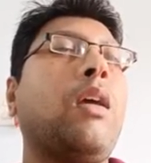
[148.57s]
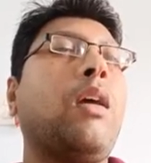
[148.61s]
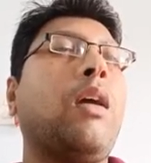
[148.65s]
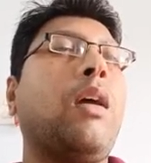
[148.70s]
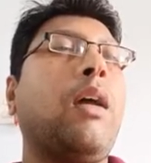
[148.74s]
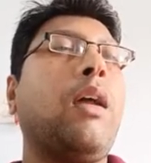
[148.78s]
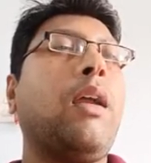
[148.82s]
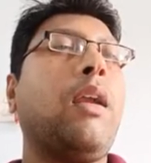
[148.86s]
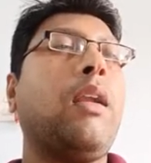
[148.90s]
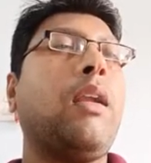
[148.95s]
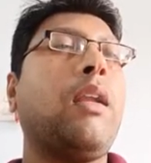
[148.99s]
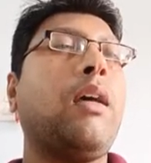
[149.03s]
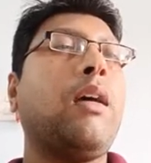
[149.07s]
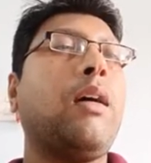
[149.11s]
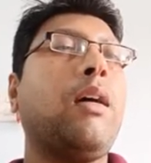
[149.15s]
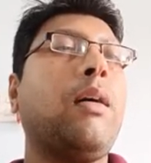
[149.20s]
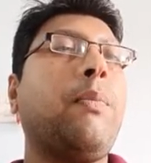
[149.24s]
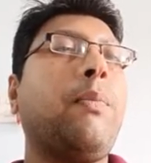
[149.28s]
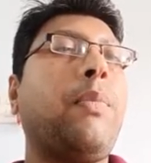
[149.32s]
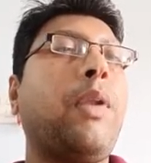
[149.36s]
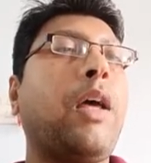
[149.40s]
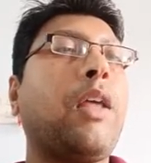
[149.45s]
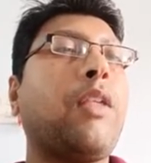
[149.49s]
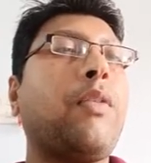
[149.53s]
and
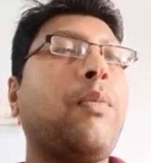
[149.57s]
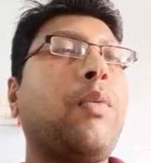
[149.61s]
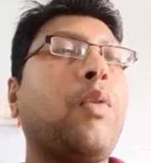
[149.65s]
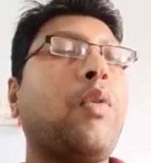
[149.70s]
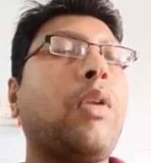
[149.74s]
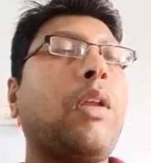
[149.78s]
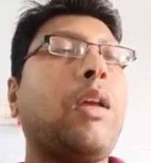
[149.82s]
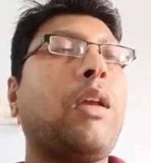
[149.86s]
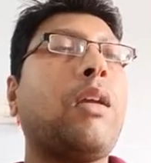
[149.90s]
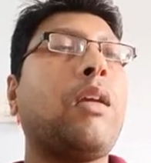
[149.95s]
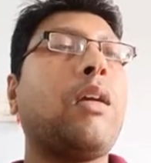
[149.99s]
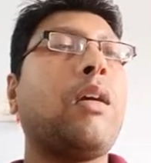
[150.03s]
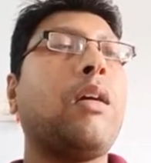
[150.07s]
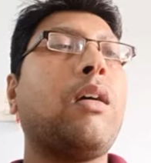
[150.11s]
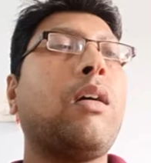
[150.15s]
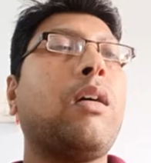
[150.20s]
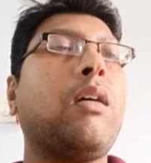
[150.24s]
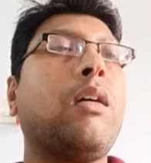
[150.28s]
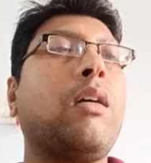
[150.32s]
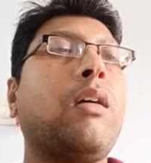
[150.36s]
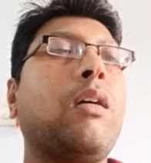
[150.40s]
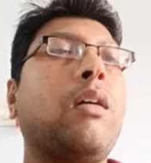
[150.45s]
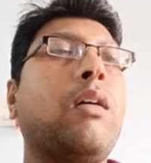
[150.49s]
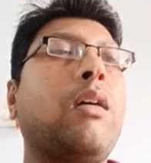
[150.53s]

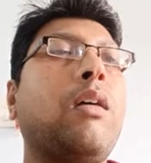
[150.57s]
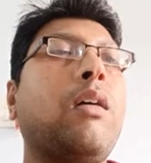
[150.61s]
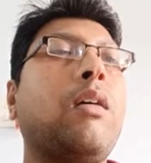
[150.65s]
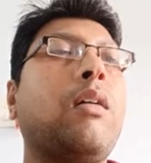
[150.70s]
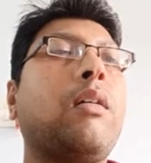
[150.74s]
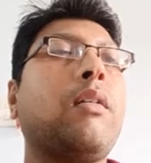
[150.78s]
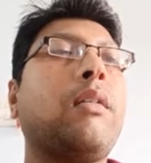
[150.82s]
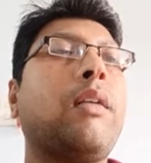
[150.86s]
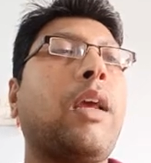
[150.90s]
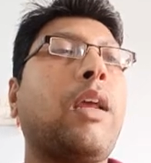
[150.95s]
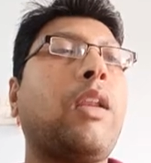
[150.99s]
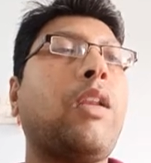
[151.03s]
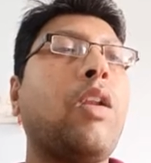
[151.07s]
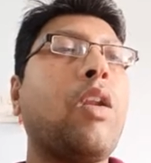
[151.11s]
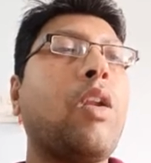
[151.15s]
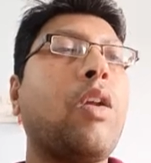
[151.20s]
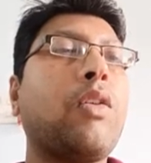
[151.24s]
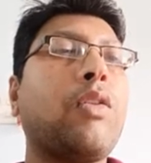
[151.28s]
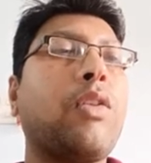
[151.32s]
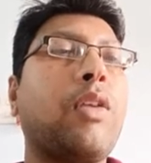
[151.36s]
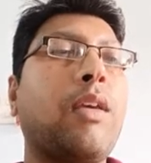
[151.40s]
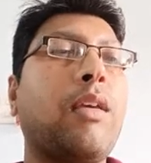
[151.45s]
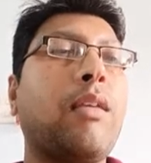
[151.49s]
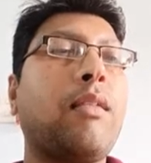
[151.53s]
plasminonic
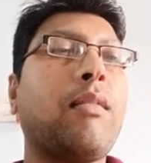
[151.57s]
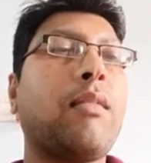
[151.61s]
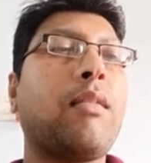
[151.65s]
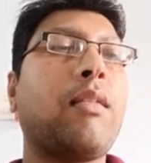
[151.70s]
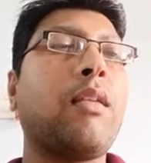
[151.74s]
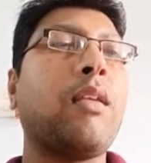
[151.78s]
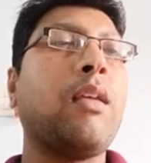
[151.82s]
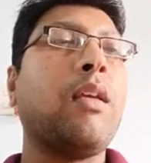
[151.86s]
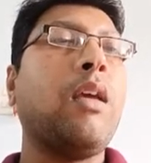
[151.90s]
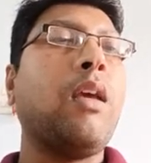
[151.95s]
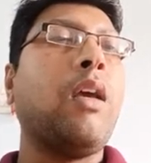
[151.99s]
technologies,